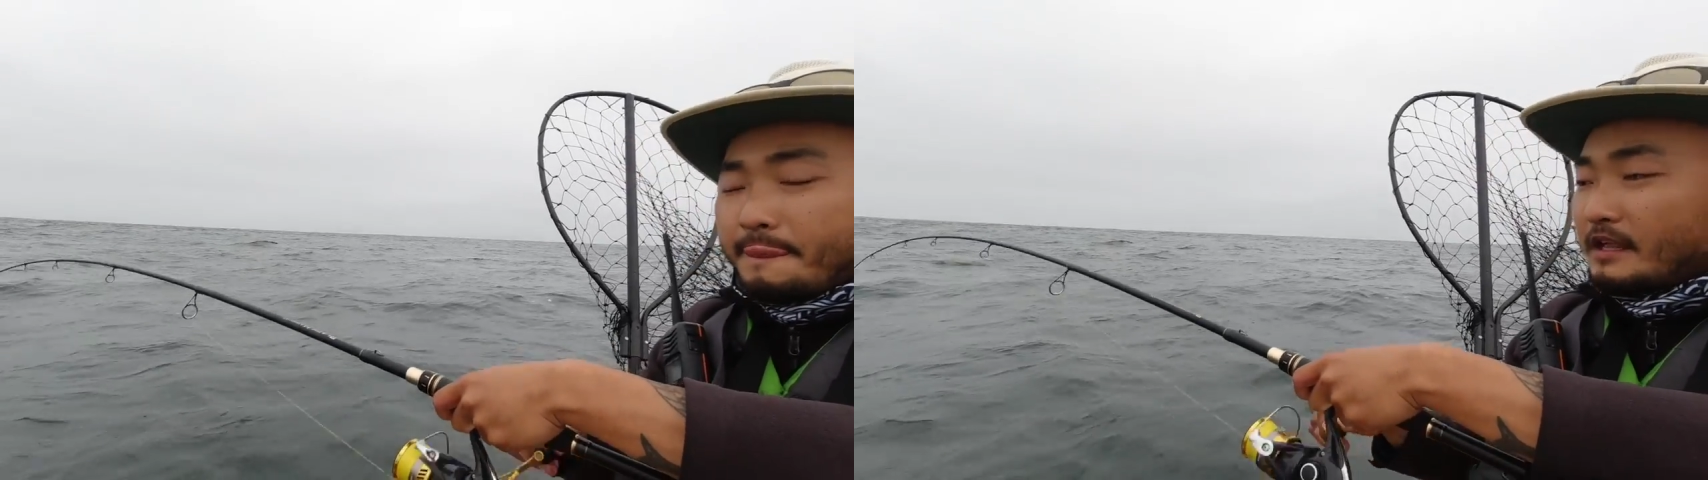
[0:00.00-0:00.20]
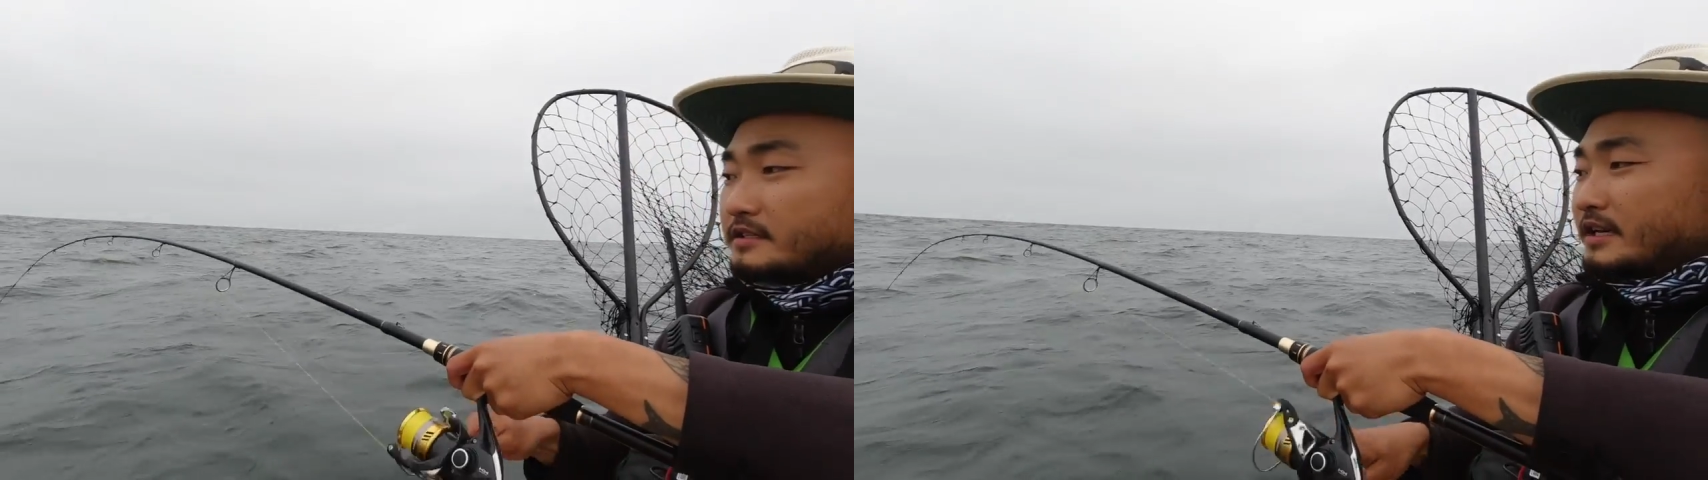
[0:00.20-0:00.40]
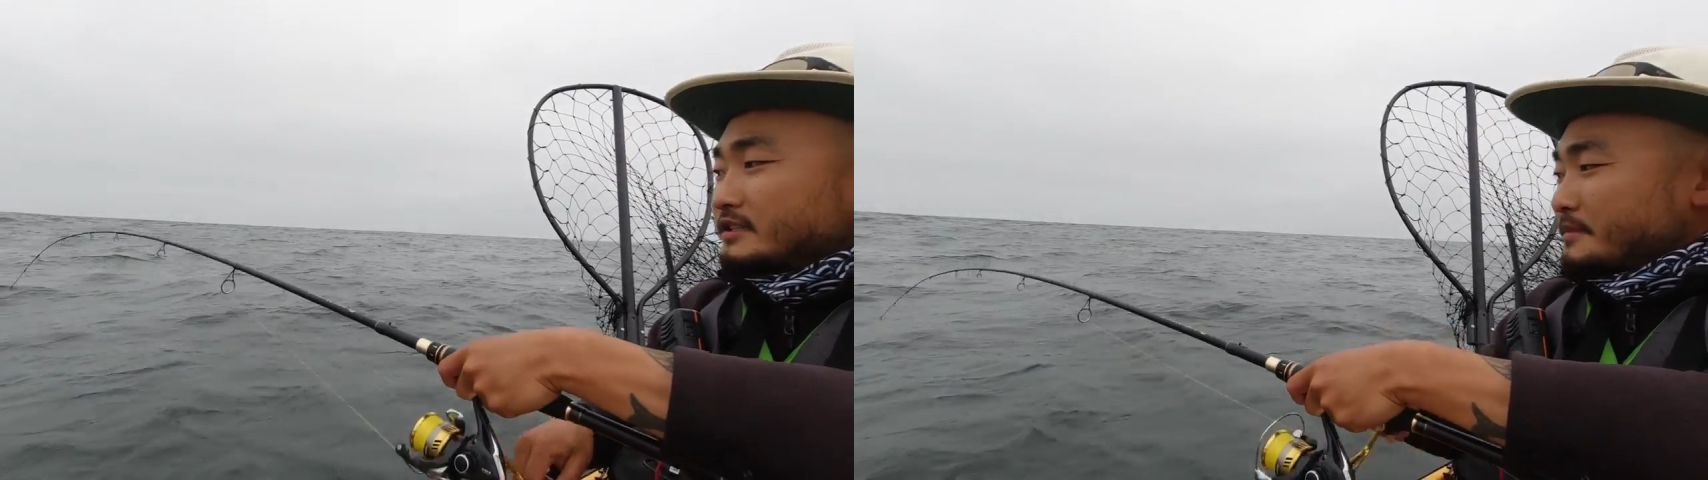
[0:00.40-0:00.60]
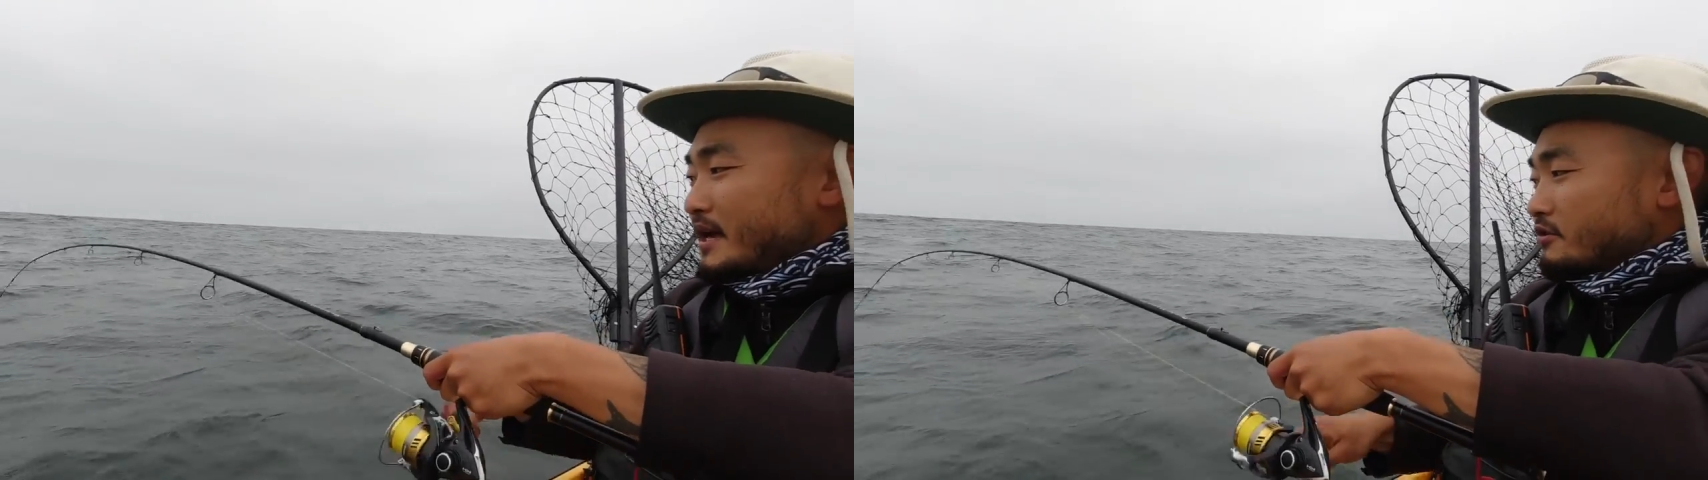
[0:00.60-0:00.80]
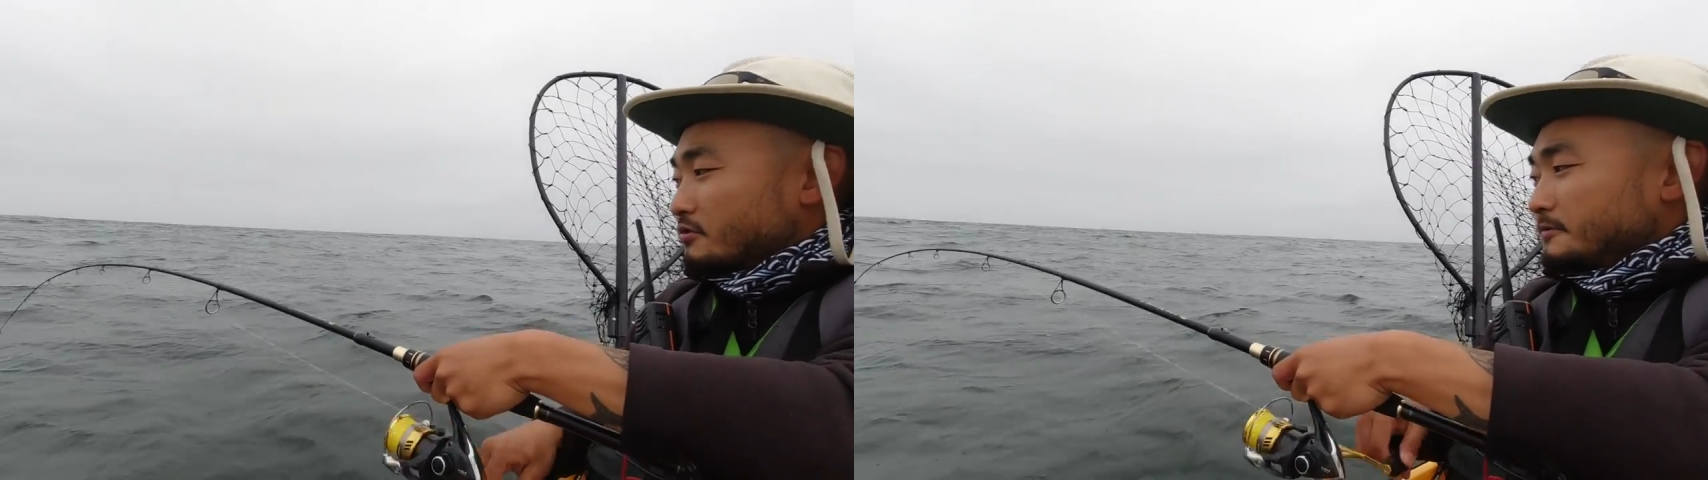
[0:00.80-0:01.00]
It's nice
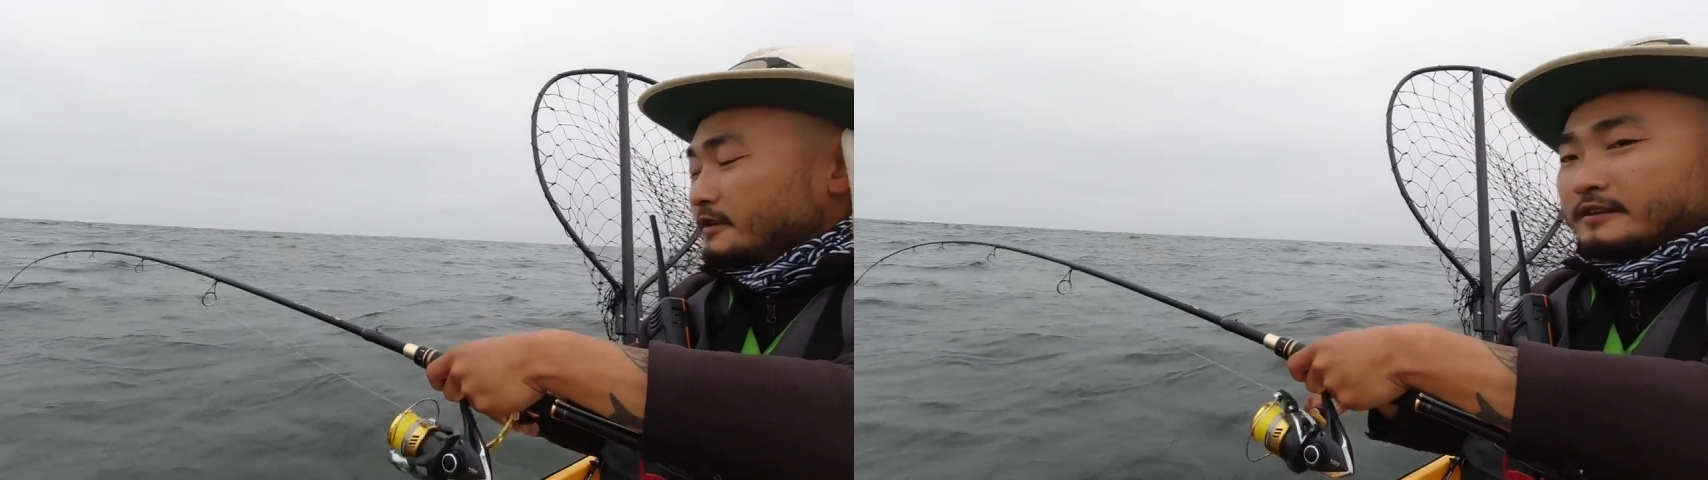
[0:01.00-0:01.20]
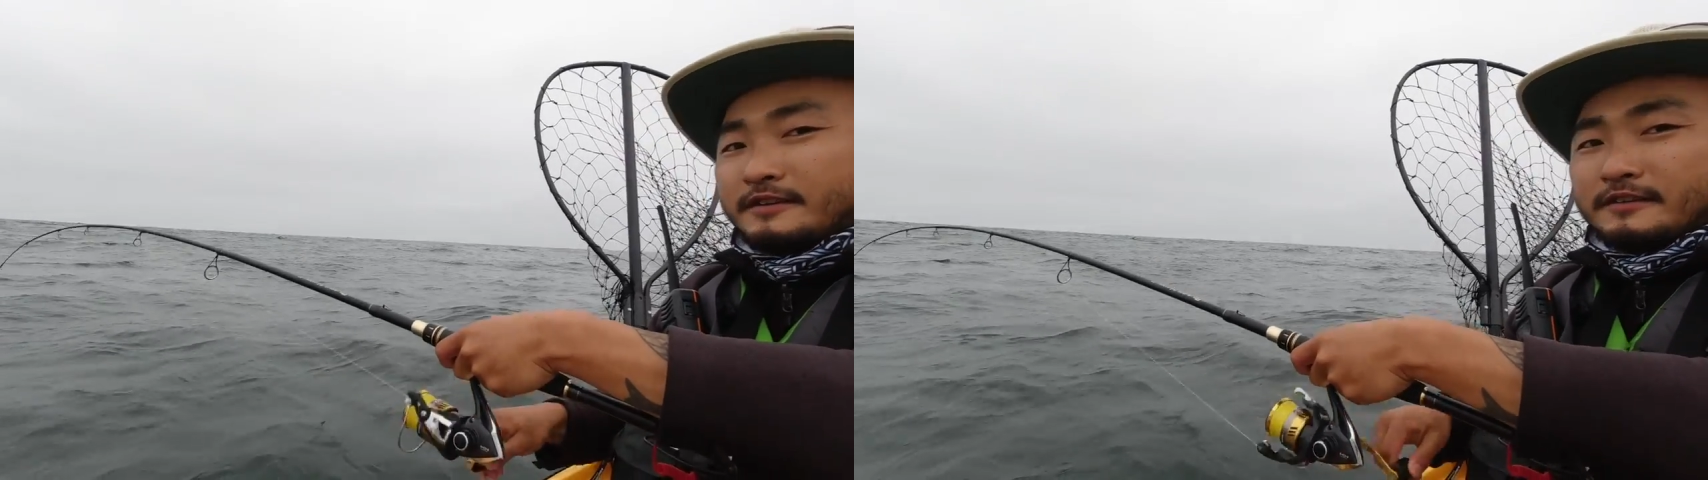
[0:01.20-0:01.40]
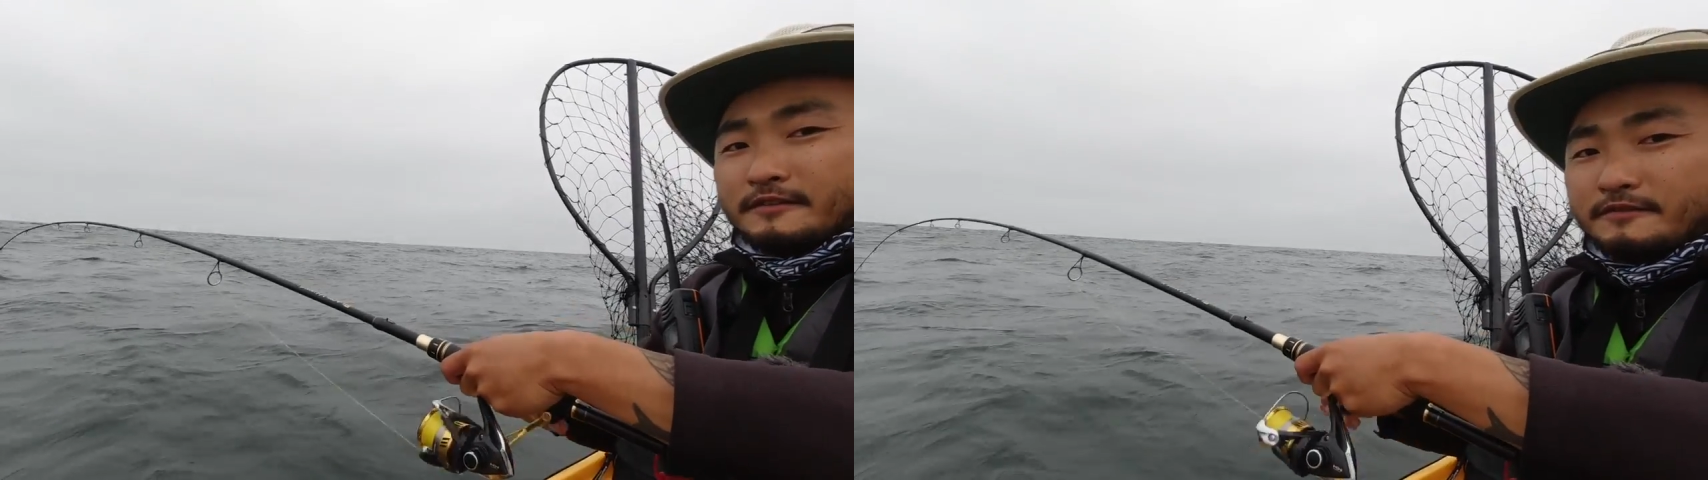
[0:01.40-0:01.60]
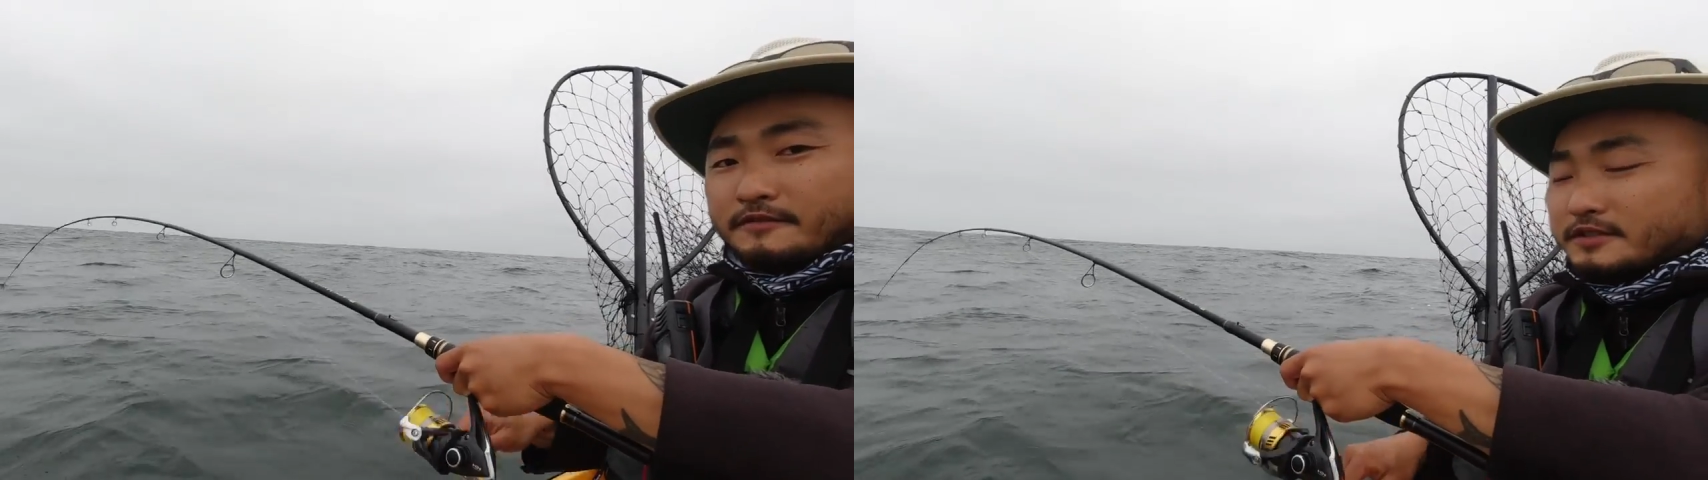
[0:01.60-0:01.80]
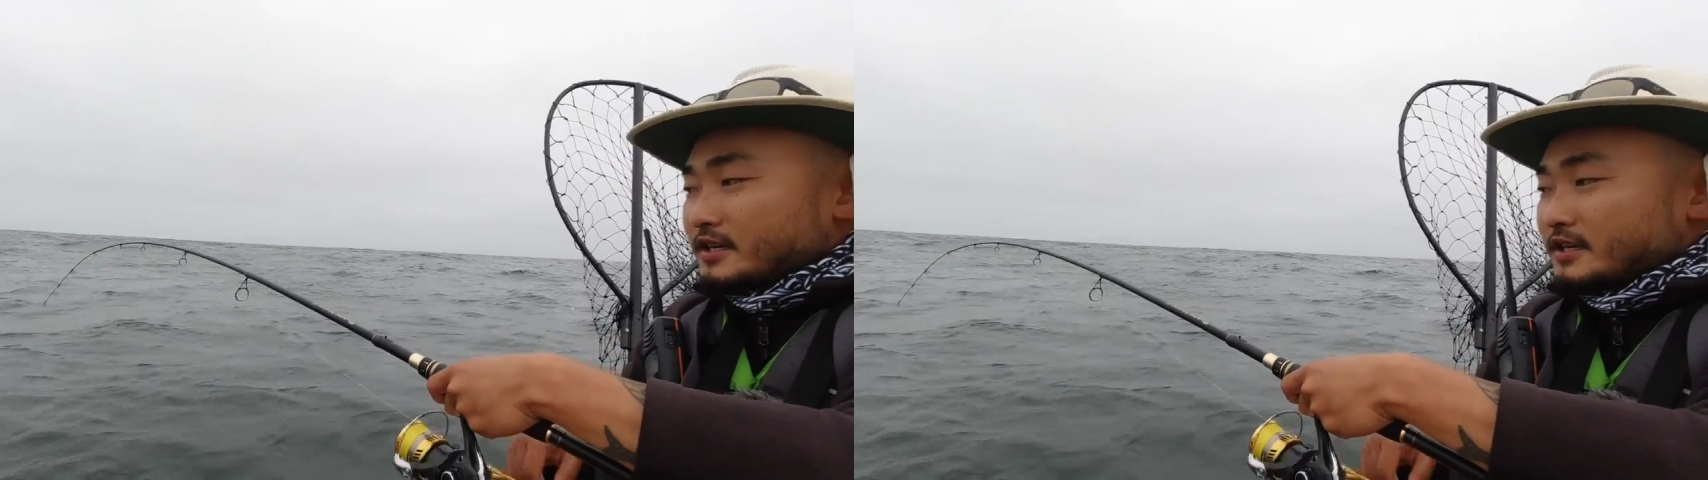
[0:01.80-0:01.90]
mackerel. Feels